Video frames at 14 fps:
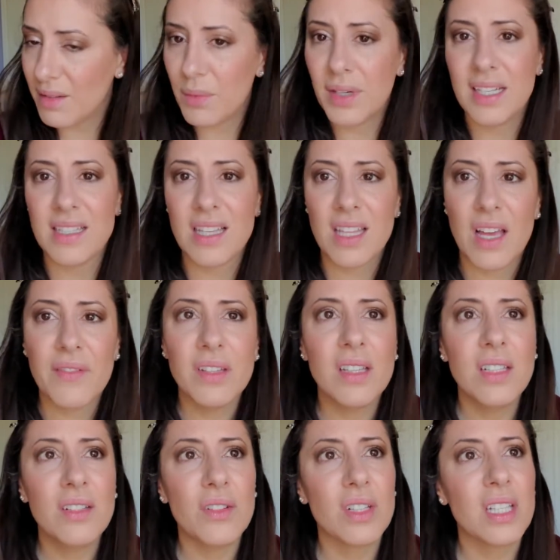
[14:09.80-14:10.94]
Wait, is it Love in
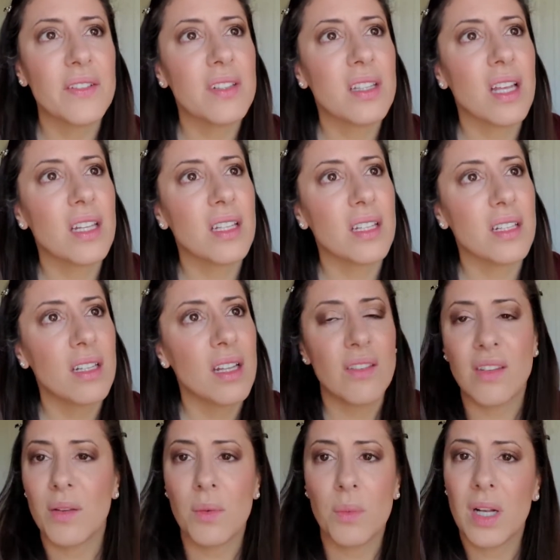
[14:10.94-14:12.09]
London or Live in London?
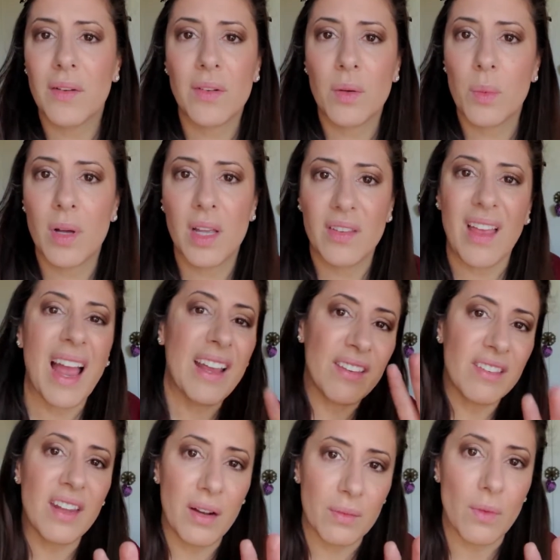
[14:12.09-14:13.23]
See, whatever it was, I
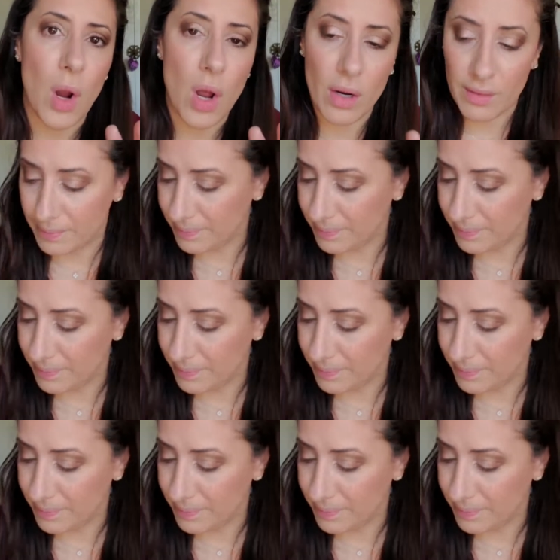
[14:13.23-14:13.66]
said it wrong.